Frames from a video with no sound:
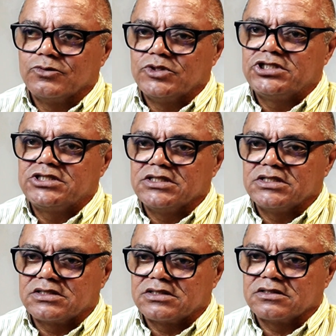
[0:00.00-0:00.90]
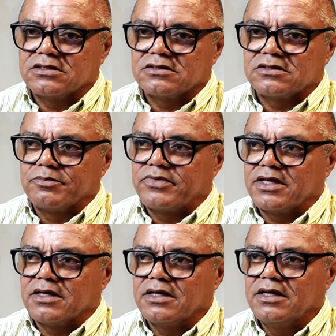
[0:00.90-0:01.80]
which is
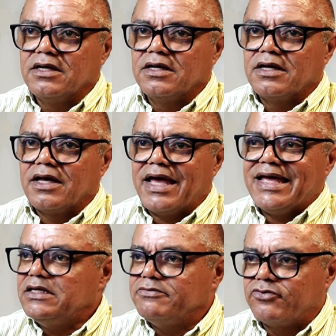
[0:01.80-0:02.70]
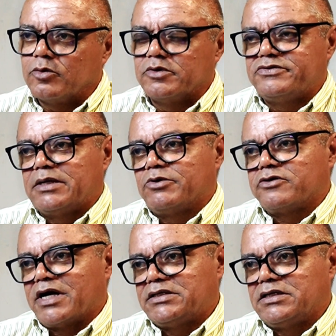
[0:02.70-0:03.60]
something any form of
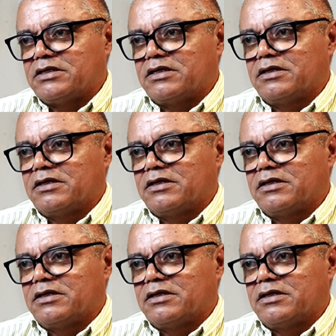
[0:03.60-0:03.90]
democratic